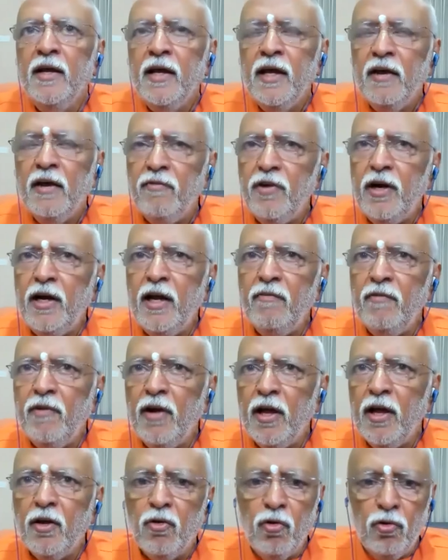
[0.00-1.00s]
Every day
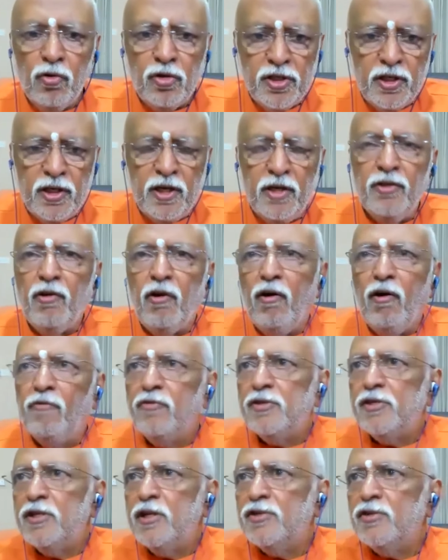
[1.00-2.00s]
when I go sit in the
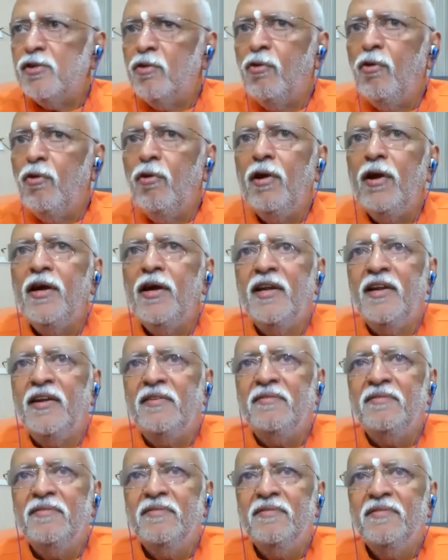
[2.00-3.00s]
office, there's a goal
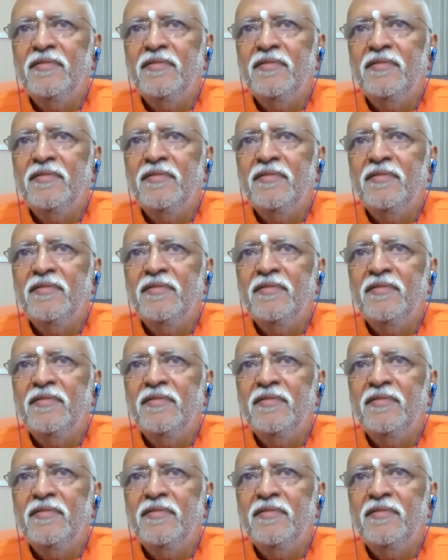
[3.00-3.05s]
written.